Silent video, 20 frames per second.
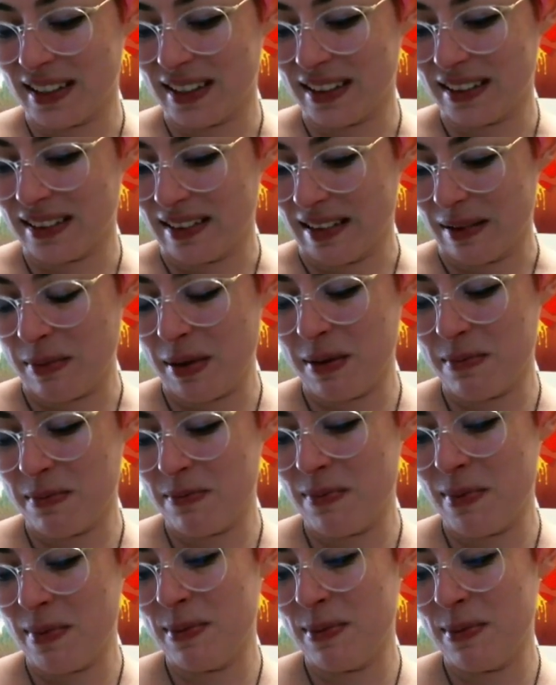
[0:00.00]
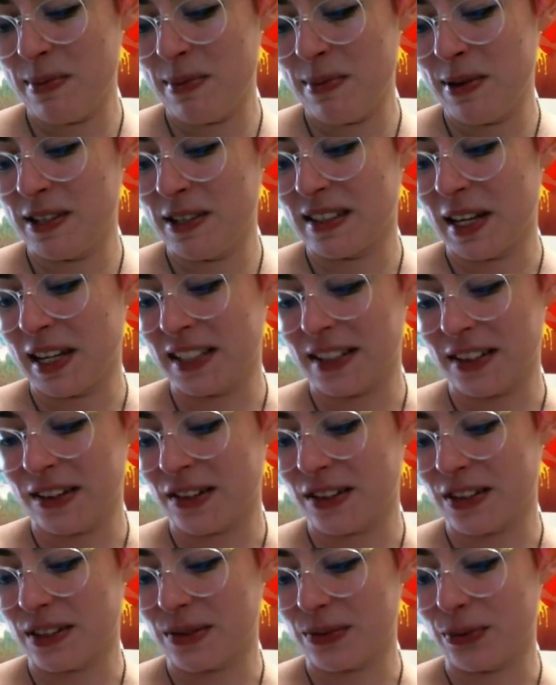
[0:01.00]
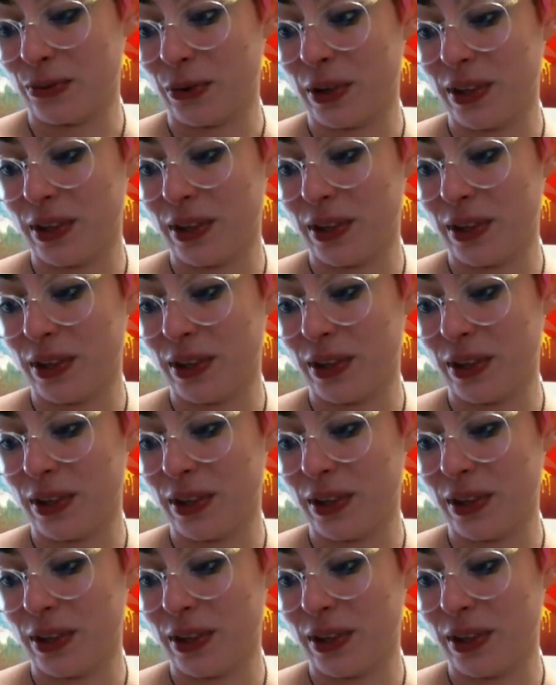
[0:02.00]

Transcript: I mean, maybe some things are just really